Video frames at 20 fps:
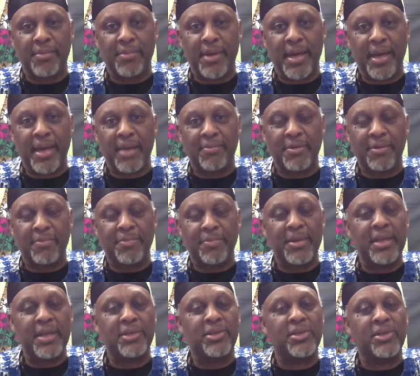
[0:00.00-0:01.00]
Miami
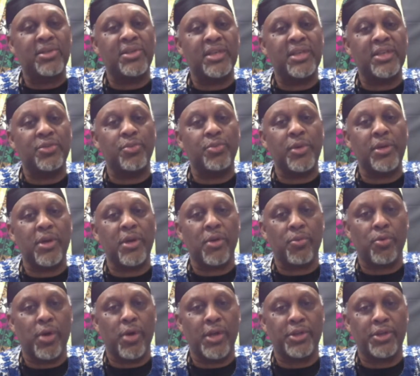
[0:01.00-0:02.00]
Beach that says we don't
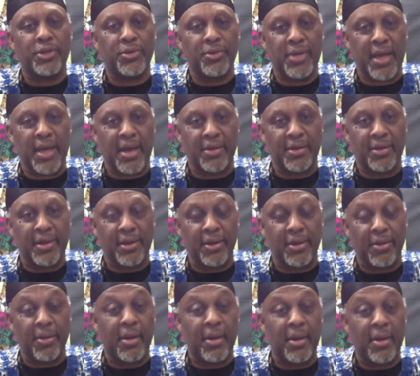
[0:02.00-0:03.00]
want you down
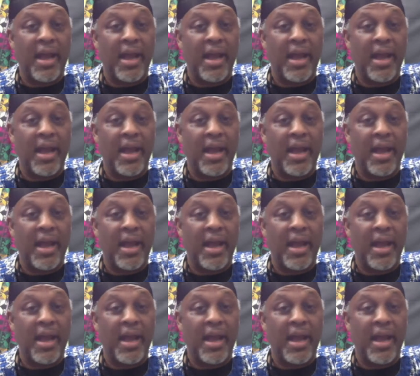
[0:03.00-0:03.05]
here?